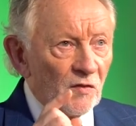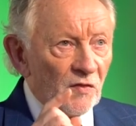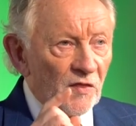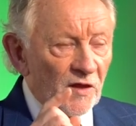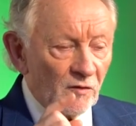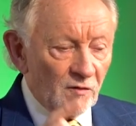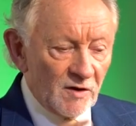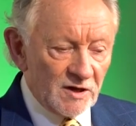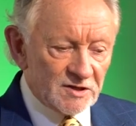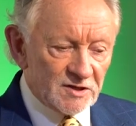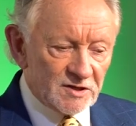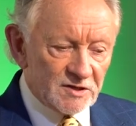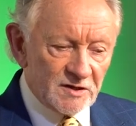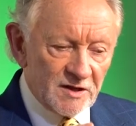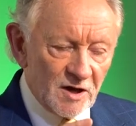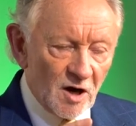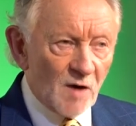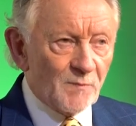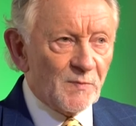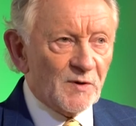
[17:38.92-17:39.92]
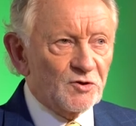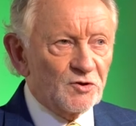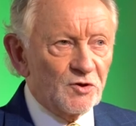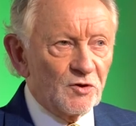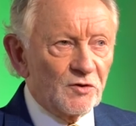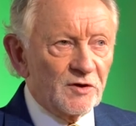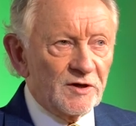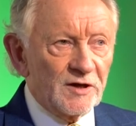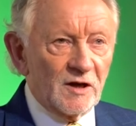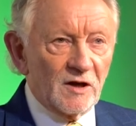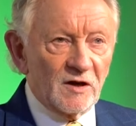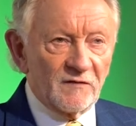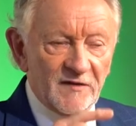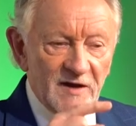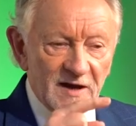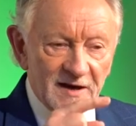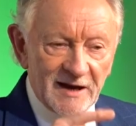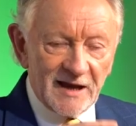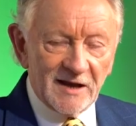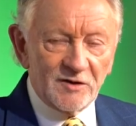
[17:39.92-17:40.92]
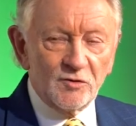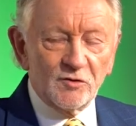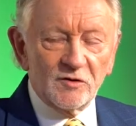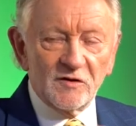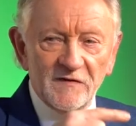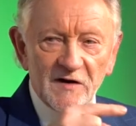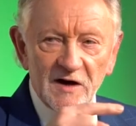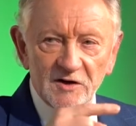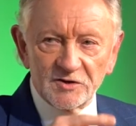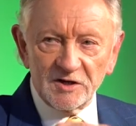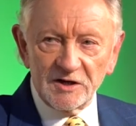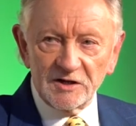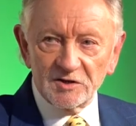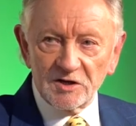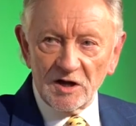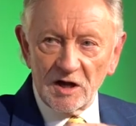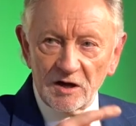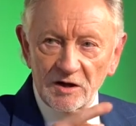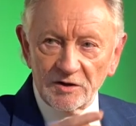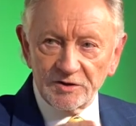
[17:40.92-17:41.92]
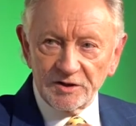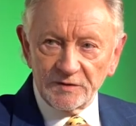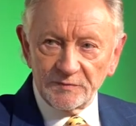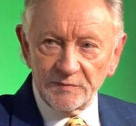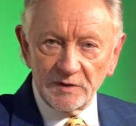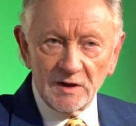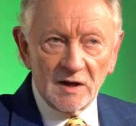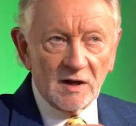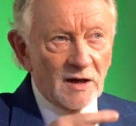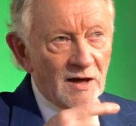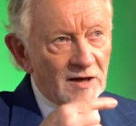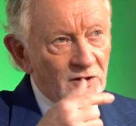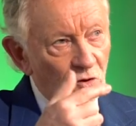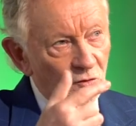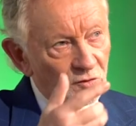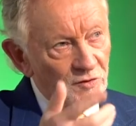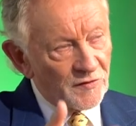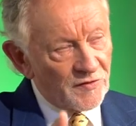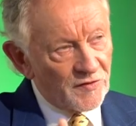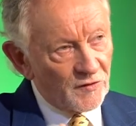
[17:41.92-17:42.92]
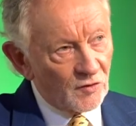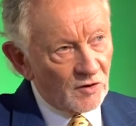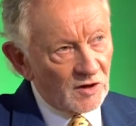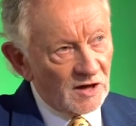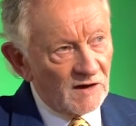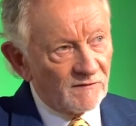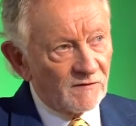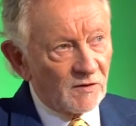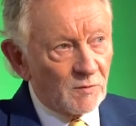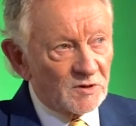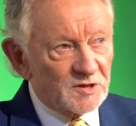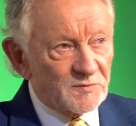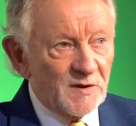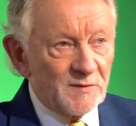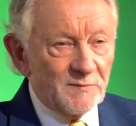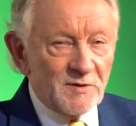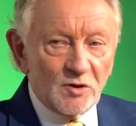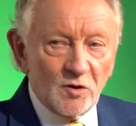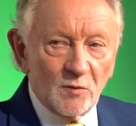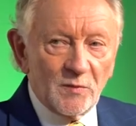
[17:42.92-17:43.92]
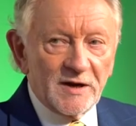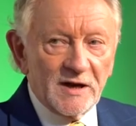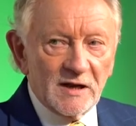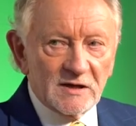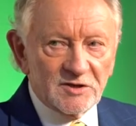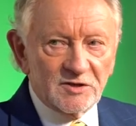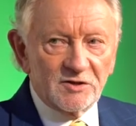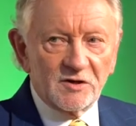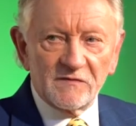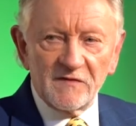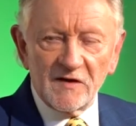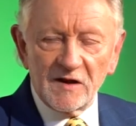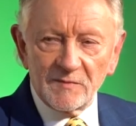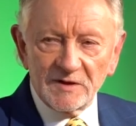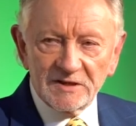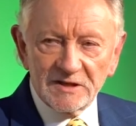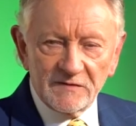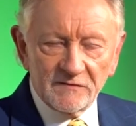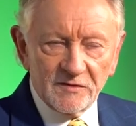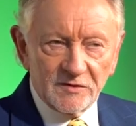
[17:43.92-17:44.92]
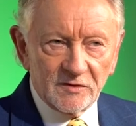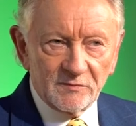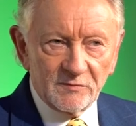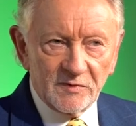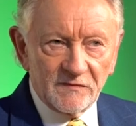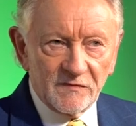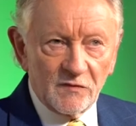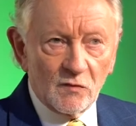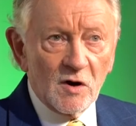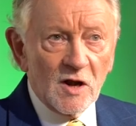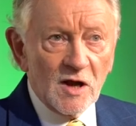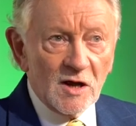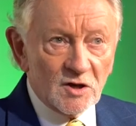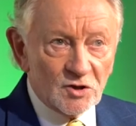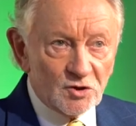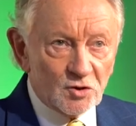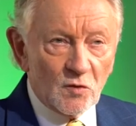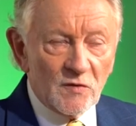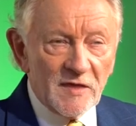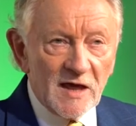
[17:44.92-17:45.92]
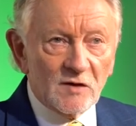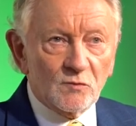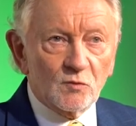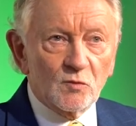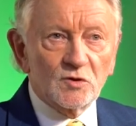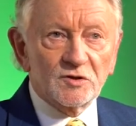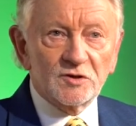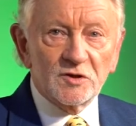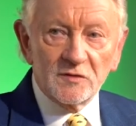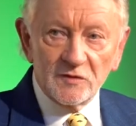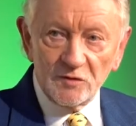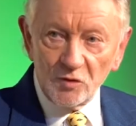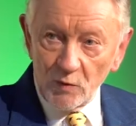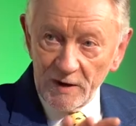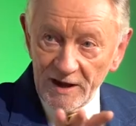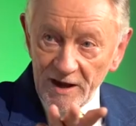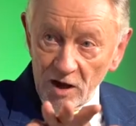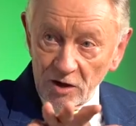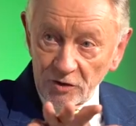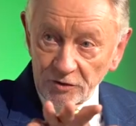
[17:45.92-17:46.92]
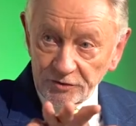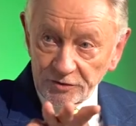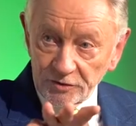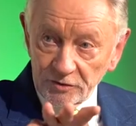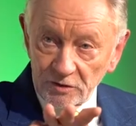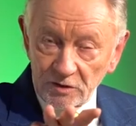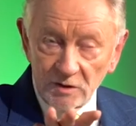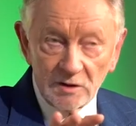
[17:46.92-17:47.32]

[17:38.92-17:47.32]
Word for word: there is the opportunity of getting a university scholarship and go to third level, which maybe nobody else in your family has ever done before. So that was the way out.